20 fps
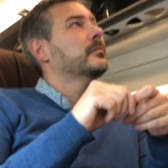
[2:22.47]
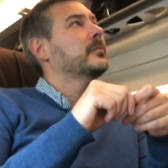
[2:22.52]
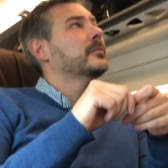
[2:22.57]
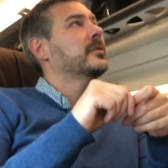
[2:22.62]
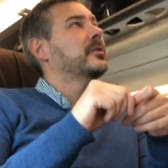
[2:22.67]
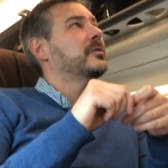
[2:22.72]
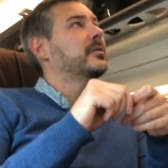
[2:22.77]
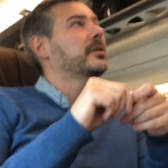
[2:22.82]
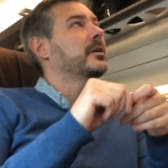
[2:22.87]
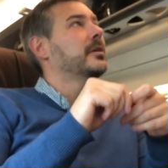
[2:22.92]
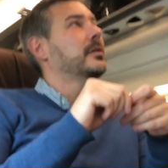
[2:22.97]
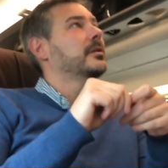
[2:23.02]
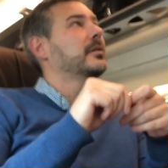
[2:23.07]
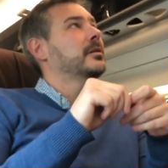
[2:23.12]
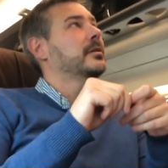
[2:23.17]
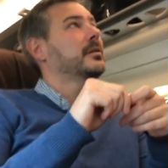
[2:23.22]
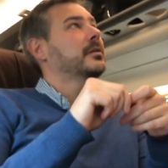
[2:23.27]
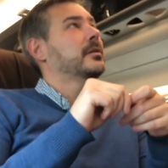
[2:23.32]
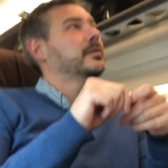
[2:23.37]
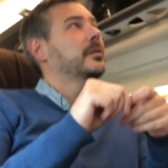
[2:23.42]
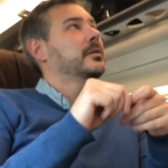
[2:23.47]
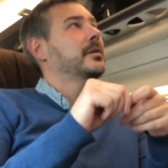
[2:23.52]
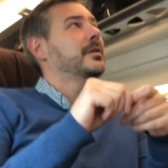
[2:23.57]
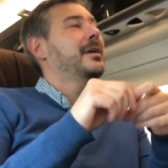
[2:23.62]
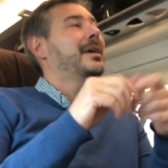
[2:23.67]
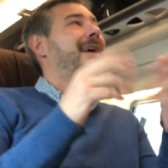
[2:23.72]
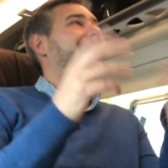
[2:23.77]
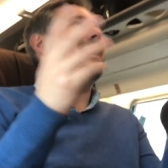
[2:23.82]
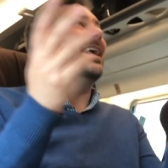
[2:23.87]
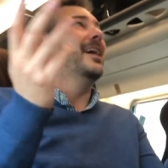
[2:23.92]
Other si. company.
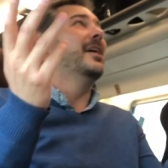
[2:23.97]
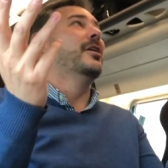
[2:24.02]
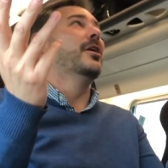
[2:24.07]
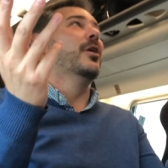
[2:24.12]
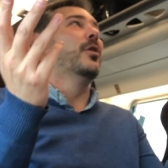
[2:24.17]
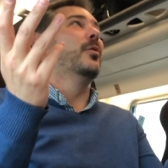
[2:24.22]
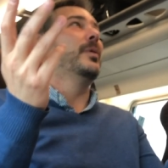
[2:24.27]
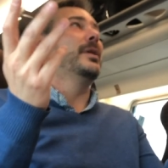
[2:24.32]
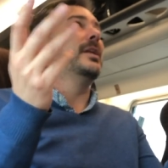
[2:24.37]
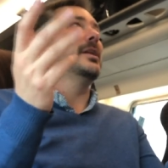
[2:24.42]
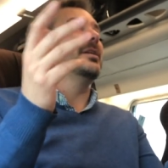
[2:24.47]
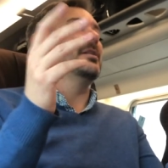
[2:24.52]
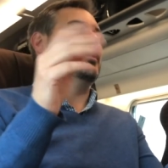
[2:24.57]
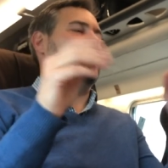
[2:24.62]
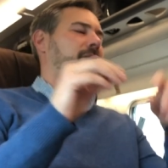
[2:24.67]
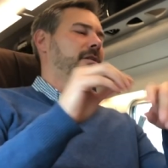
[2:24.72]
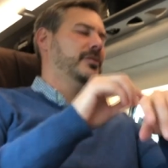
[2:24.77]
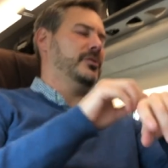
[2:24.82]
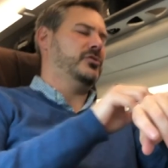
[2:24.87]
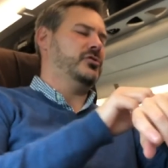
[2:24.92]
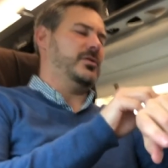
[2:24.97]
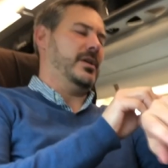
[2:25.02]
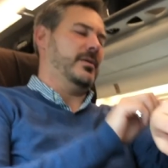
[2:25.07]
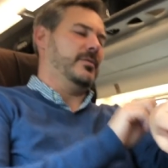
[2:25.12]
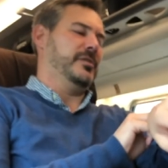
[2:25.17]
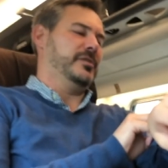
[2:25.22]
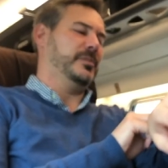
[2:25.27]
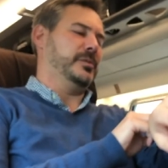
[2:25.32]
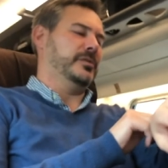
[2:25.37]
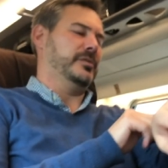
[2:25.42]
I know we didn't... The train
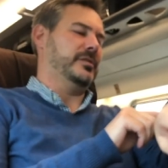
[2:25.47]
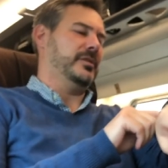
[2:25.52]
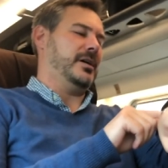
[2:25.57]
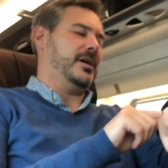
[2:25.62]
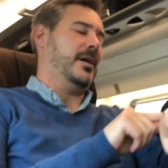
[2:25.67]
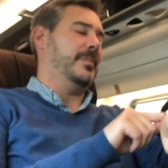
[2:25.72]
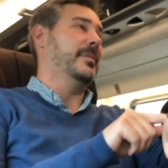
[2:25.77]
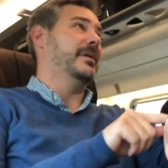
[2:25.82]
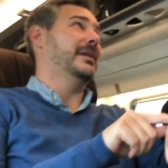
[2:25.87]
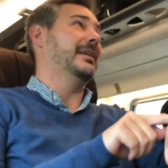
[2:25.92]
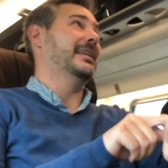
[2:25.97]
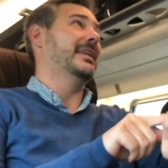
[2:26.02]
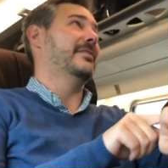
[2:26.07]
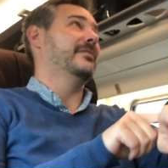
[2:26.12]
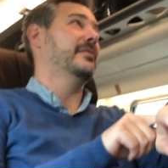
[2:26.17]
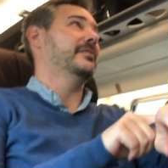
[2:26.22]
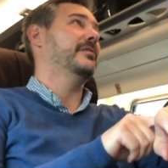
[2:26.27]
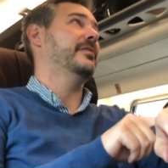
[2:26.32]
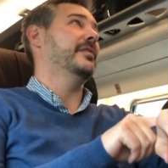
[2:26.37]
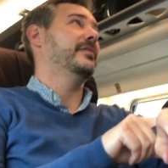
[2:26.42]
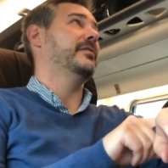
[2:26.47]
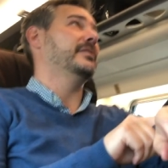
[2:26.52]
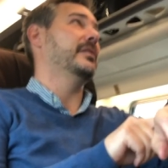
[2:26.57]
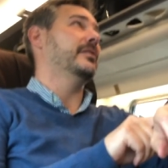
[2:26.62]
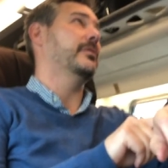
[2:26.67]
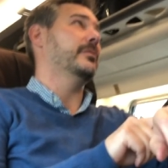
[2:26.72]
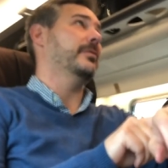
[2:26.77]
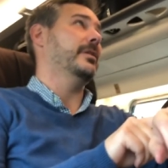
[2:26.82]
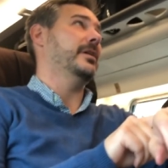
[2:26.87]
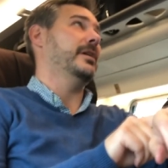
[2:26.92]
was supposed to come at eleven
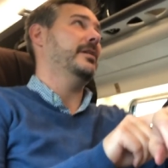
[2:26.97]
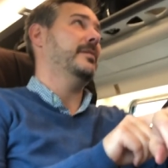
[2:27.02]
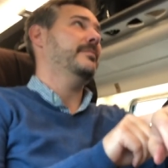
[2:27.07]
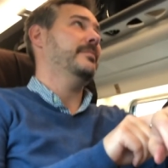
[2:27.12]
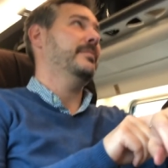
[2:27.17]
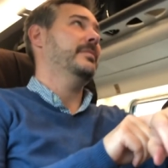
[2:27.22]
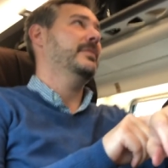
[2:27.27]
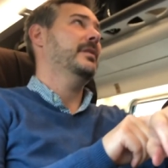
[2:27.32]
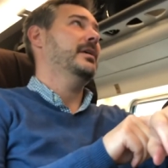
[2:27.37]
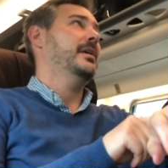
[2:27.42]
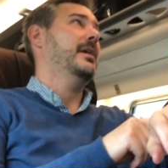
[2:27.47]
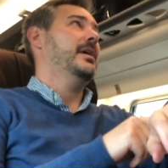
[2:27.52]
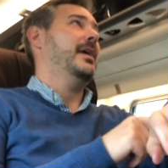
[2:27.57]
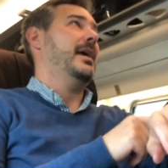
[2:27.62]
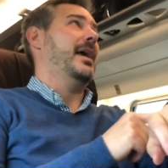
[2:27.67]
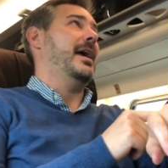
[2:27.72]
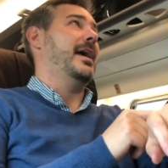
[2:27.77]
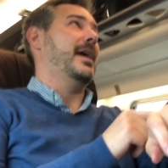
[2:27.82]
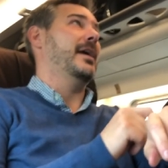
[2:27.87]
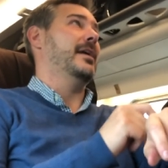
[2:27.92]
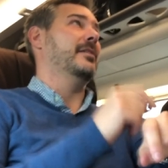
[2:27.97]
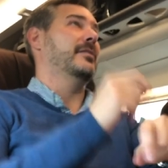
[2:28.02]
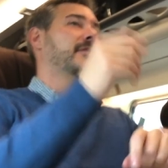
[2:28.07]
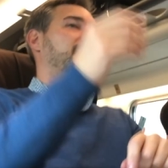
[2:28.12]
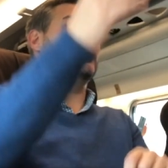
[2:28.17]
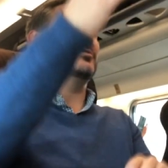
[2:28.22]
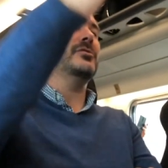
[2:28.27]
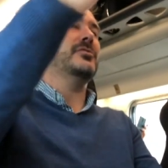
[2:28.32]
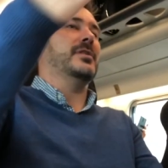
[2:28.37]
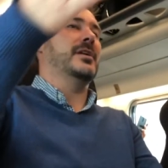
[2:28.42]
fifty-three. And
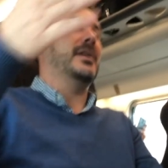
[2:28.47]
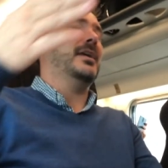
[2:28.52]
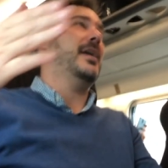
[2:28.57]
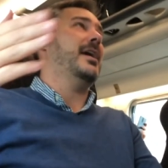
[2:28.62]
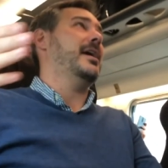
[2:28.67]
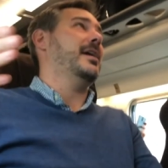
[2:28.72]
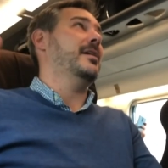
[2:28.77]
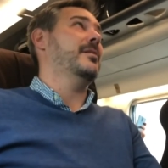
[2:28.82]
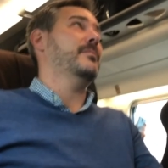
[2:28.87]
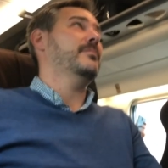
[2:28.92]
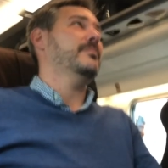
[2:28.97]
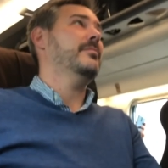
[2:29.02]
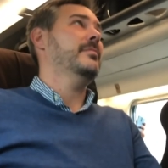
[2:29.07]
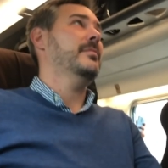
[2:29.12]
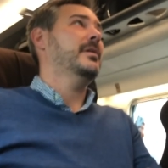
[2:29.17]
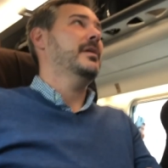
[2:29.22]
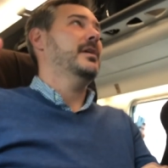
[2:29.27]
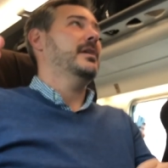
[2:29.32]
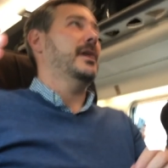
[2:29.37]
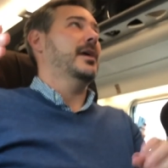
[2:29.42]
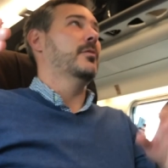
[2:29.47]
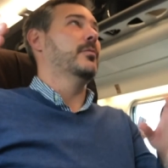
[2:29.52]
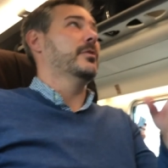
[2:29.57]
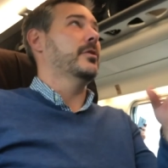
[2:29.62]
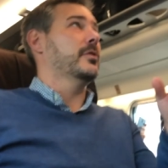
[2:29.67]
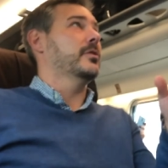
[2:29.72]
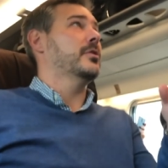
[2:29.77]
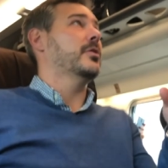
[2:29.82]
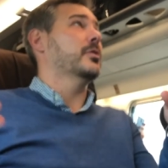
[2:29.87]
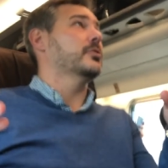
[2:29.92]
this train came and we were
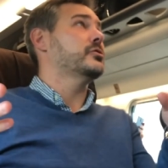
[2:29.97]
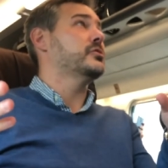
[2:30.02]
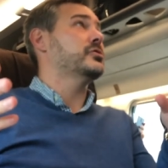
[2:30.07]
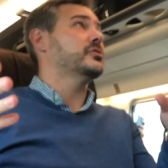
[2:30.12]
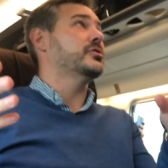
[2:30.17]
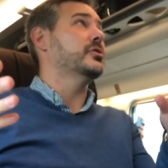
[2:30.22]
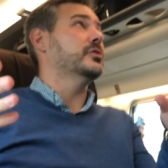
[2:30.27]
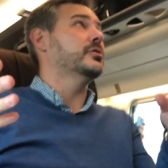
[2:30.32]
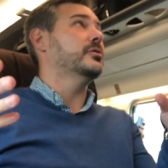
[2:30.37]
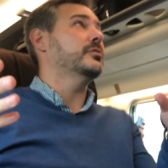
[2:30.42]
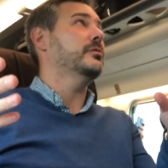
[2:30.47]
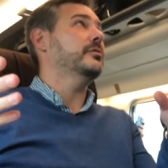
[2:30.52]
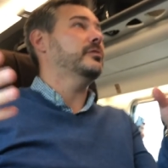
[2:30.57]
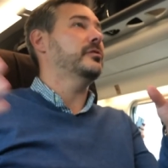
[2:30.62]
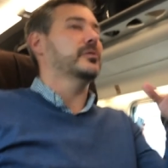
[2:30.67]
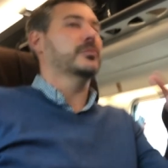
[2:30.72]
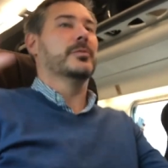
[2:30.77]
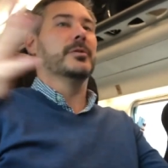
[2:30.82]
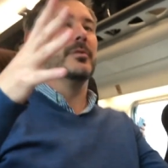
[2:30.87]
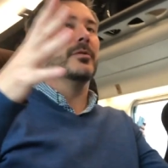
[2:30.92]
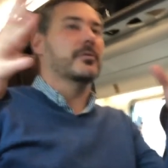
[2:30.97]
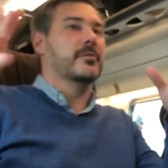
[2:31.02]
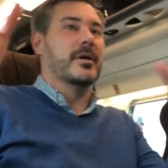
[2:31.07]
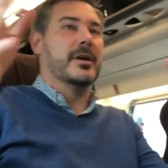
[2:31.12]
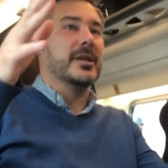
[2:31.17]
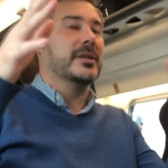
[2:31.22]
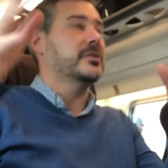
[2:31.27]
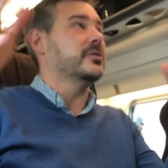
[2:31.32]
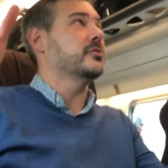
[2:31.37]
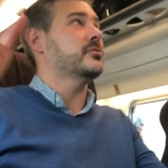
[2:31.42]
in coach two, so we were
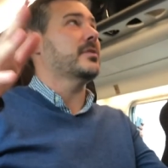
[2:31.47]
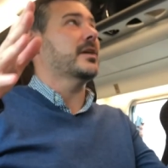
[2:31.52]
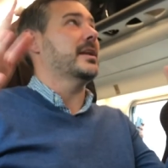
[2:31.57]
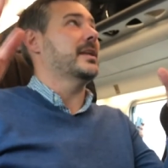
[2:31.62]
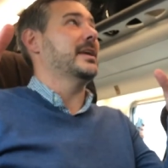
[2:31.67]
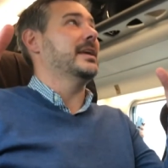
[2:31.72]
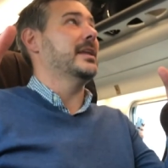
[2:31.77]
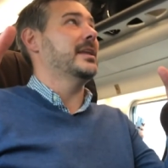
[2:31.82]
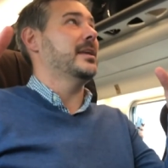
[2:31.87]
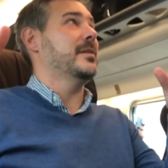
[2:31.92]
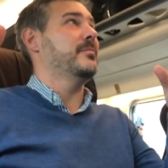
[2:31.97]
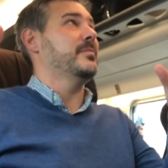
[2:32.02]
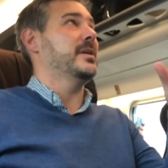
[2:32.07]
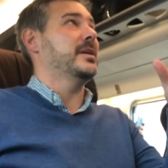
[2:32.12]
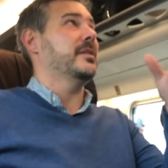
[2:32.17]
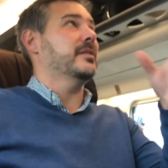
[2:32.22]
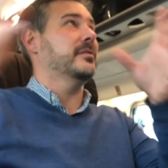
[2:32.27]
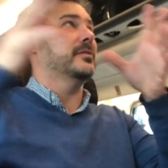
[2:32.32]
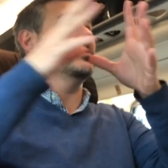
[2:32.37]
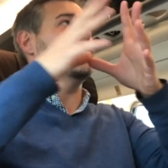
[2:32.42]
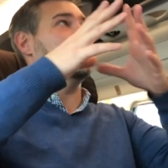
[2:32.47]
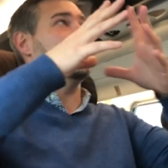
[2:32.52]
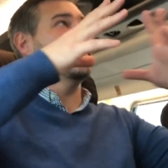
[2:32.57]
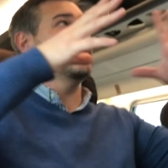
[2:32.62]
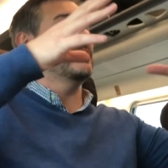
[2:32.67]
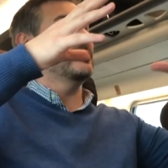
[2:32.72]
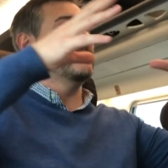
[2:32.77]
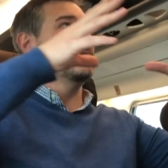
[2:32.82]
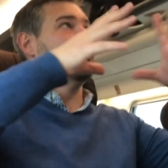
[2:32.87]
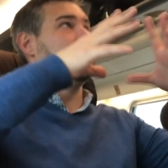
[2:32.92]
running to try to get in because there were
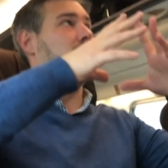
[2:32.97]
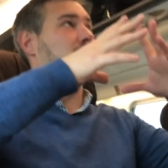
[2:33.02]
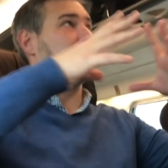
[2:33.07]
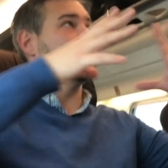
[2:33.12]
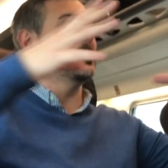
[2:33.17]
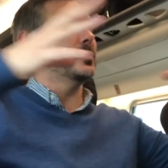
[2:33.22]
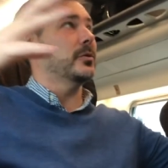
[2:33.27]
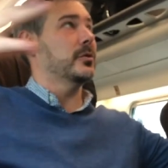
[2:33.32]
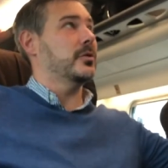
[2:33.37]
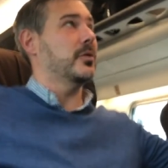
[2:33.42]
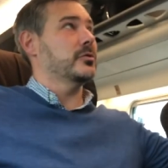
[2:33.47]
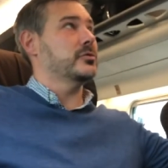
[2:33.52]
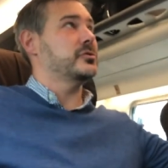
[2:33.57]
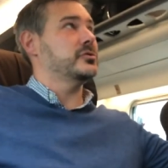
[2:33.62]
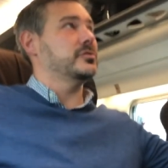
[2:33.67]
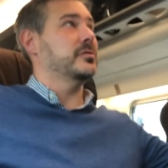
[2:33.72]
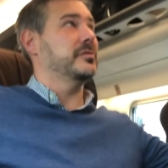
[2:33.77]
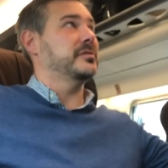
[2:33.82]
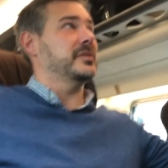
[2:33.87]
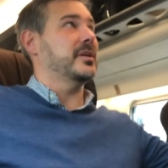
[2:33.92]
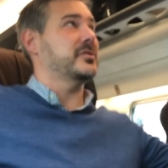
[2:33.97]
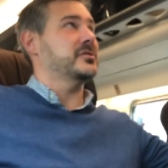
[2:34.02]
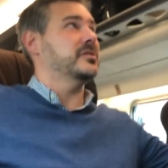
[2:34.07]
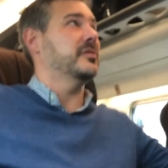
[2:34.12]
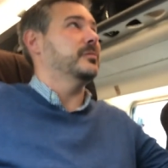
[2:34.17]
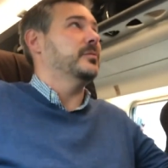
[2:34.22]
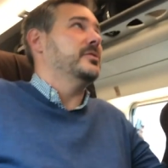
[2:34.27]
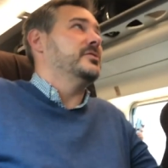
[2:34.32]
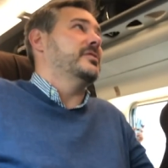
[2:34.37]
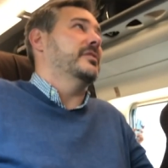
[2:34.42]
multiple coach two
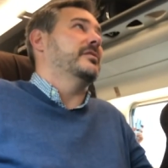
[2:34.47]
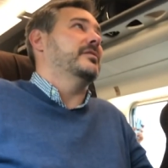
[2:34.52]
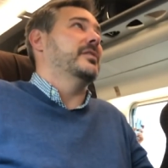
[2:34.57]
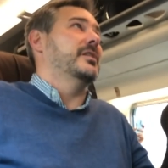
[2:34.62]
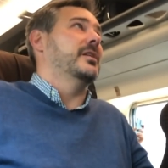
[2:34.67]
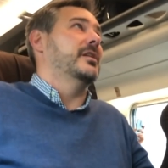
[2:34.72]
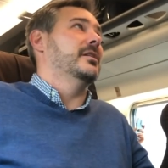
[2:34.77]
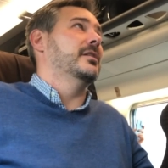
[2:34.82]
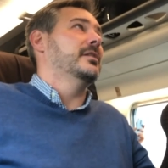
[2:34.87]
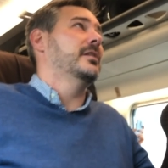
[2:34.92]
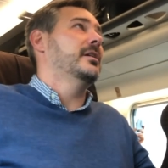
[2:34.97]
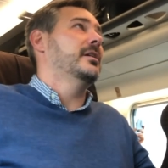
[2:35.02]
sections. We just didn't,